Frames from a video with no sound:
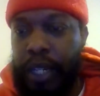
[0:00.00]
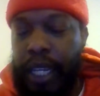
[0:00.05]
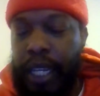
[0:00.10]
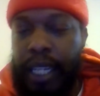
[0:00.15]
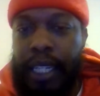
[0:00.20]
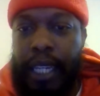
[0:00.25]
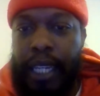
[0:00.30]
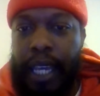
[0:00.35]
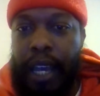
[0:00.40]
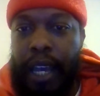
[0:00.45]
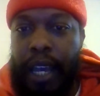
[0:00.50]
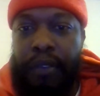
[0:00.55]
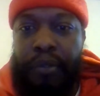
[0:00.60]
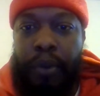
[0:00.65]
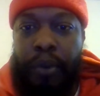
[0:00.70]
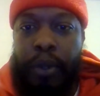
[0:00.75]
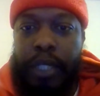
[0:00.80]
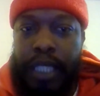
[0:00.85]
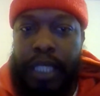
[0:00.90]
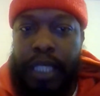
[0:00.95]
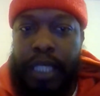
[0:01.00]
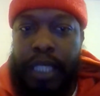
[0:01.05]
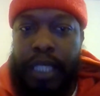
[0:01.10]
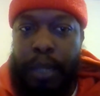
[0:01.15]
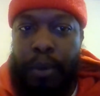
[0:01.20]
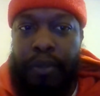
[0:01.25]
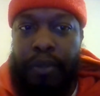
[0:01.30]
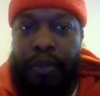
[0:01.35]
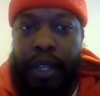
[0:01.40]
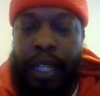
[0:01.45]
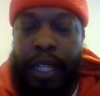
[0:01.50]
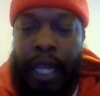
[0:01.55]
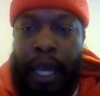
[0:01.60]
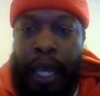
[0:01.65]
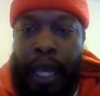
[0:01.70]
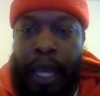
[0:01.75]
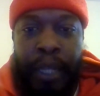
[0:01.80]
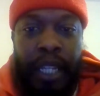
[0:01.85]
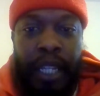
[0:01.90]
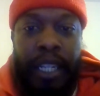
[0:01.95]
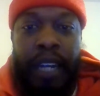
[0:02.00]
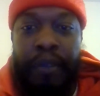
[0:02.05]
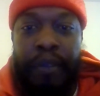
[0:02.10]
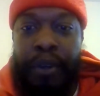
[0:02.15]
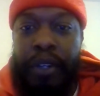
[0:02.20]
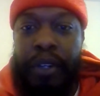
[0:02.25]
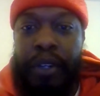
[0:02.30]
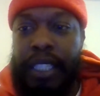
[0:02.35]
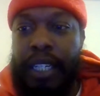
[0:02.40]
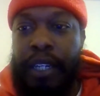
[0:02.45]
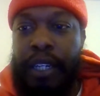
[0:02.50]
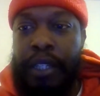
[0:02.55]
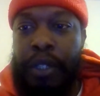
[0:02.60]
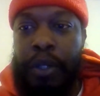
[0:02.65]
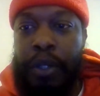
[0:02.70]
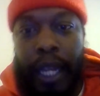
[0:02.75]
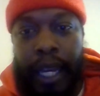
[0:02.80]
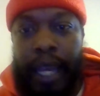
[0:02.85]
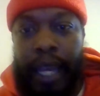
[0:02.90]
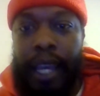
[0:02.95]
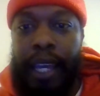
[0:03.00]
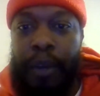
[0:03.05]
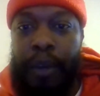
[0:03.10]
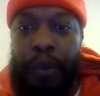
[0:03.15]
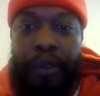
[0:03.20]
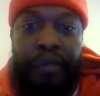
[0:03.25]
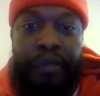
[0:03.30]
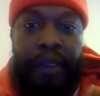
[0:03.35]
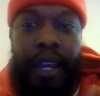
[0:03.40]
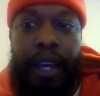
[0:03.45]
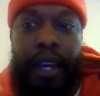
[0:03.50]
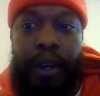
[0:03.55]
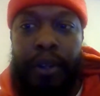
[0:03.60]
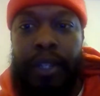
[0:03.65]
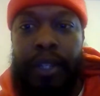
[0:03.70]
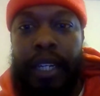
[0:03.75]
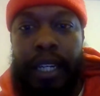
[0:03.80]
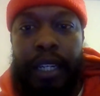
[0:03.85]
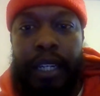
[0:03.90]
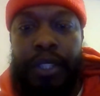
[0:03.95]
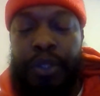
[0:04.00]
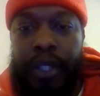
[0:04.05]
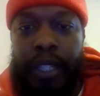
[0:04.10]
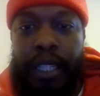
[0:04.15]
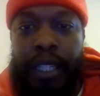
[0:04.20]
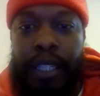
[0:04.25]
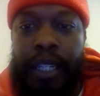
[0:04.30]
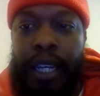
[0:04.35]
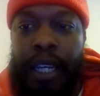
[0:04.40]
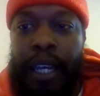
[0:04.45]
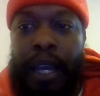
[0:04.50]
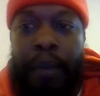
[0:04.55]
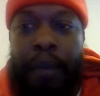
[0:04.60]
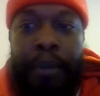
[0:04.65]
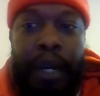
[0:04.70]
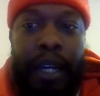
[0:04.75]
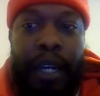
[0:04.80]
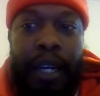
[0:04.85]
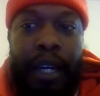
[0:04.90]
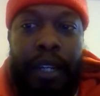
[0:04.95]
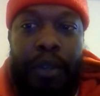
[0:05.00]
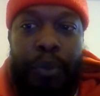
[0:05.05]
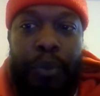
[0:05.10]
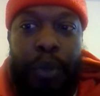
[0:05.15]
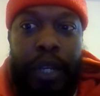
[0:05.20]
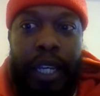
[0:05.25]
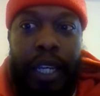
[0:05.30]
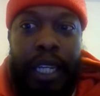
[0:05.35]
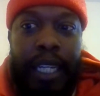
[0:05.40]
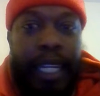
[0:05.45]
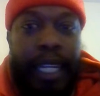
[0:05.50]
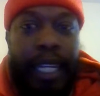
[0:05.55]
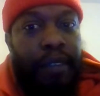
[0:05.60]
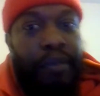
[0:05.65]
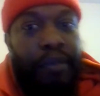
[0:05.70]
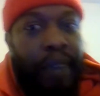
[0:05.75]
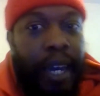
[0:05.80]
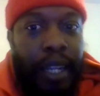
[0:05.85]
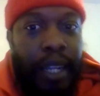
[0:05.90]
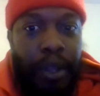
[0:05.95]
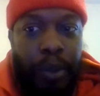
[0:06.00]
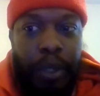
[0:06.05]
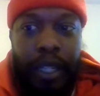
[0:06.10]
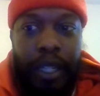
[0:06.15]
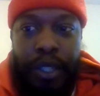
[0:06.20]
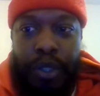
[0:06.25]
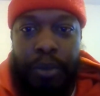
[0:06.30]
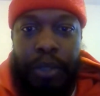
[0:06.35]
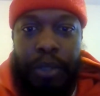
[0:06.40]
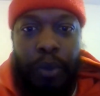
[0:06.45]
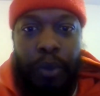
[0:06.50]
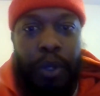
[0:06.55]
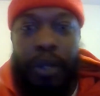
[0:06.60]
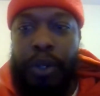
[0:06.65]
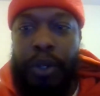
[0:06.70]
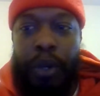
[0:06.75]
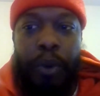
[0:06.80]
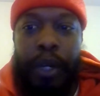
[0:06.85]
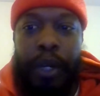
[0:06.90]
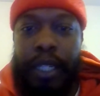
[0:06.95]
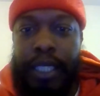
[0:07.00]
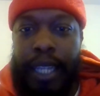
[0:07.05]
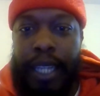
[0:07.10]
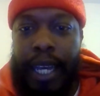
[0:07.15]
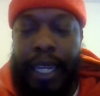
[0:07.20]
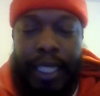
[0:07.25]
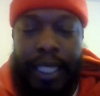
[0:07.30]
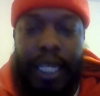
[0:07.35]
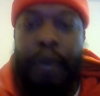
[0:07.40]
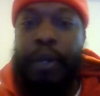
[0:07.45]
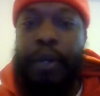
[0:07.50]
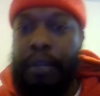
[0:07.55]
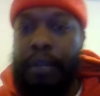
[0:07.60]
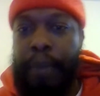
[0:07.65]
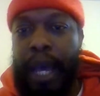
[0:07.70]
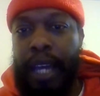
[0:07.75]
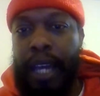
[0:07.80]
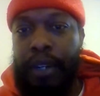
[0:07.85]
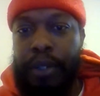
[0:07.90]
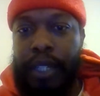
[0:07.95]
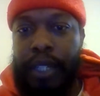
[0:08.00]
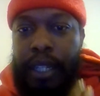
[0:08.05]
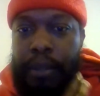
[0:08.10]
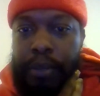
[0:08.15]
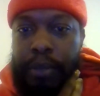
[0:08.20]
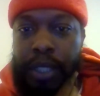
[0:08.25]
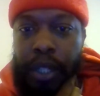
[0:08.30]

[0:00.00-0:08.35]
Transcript: They can account for some of it, but they're never going to tell you like, "Hey, we found 100 million, but we didn't find 300 million. We don't know where it's at," because that would look bad on them.